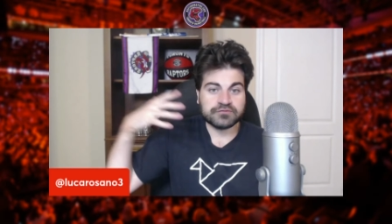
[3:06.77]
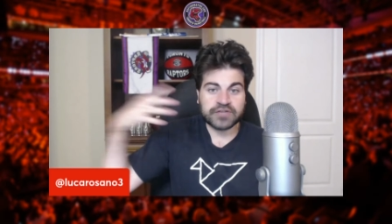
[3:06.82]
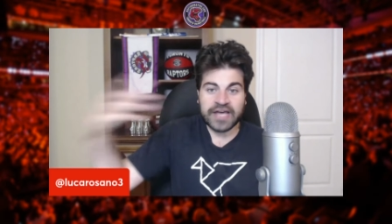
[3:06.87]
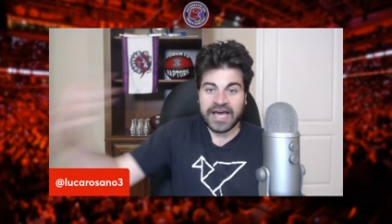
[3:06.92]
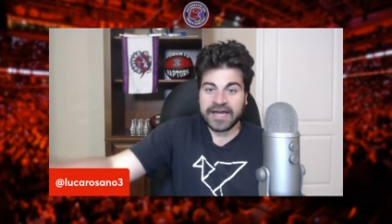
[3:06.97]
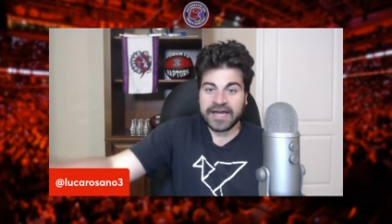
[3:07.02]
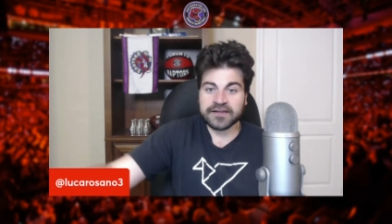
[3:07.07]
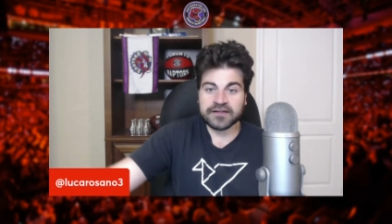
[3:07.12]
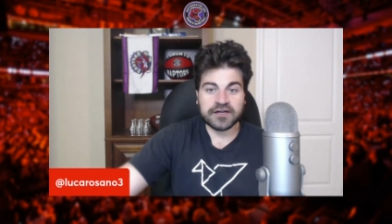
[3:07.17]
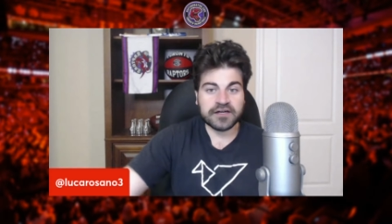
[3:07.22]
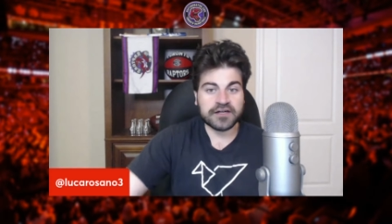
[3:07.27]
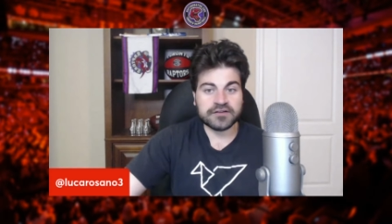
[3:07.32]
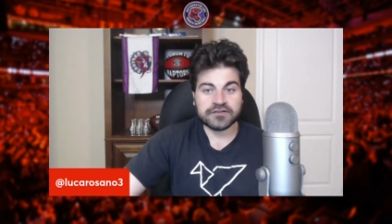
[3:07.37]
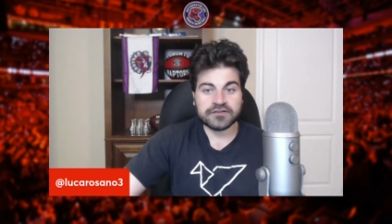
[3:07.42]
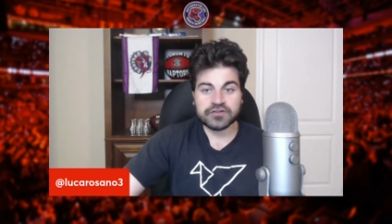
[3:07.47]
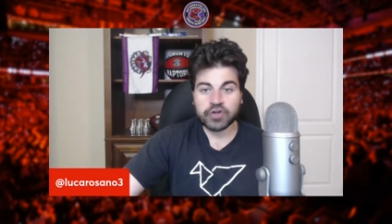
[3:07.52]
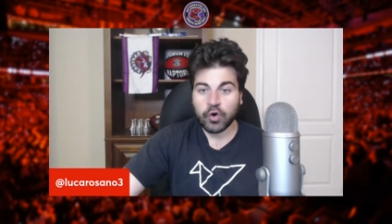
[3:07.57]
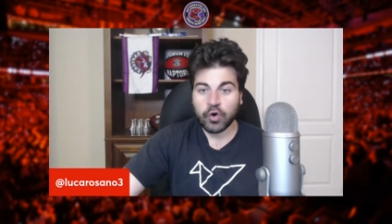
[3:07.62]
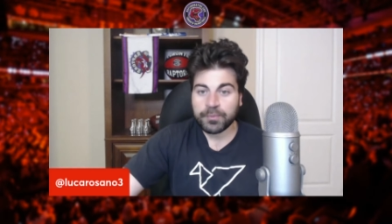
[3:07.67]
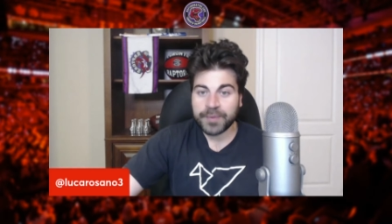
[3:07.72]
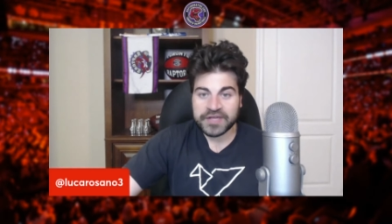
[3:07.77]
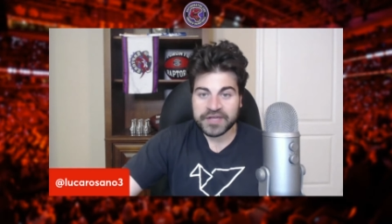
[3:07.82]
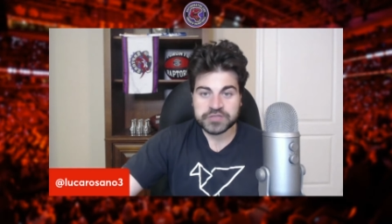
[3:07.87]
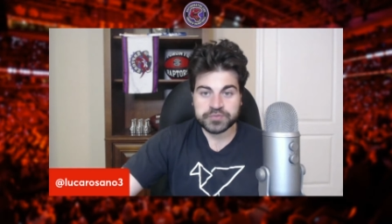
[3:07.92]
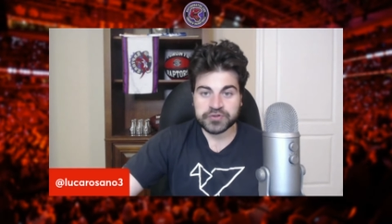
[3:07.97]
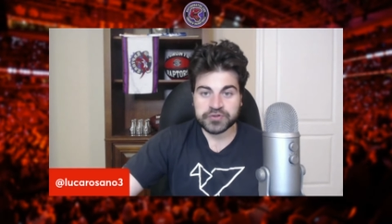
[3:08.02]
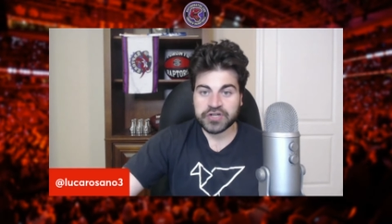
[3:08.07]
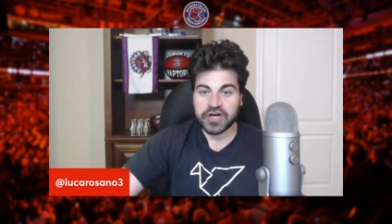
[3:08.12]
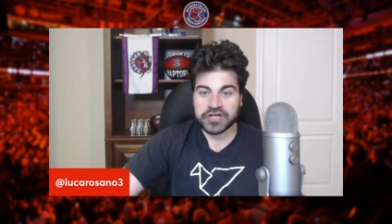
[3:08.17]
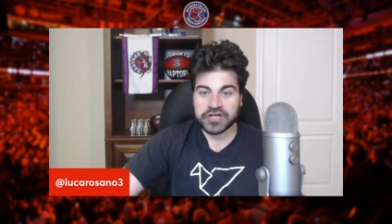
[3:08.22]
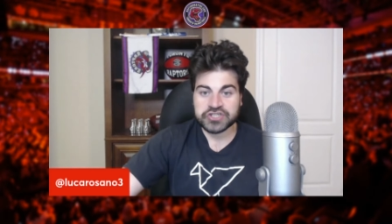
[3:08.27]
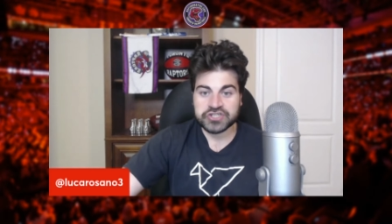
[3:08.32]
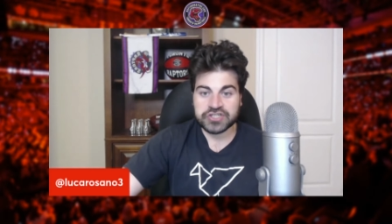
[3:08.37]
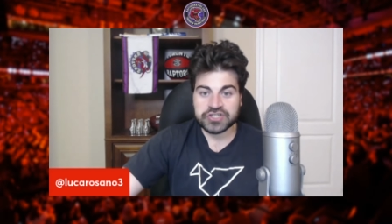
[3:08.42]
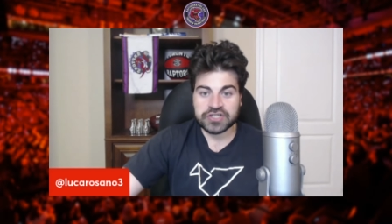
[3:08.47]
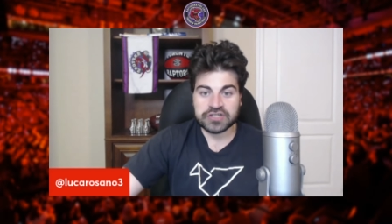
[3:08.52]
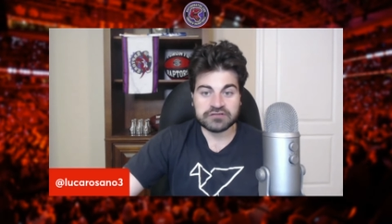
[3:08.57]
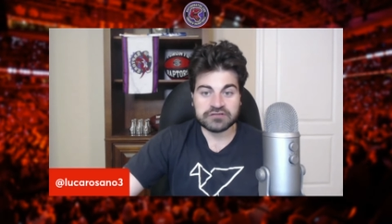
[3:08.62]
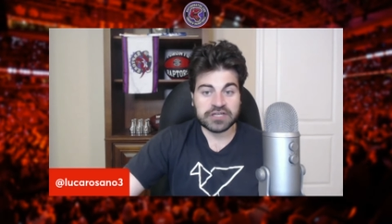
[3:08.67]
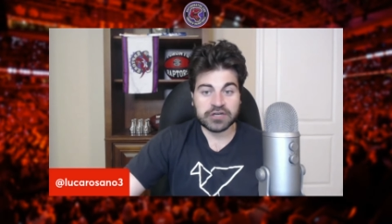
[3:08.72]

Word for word: Canada, no bench production.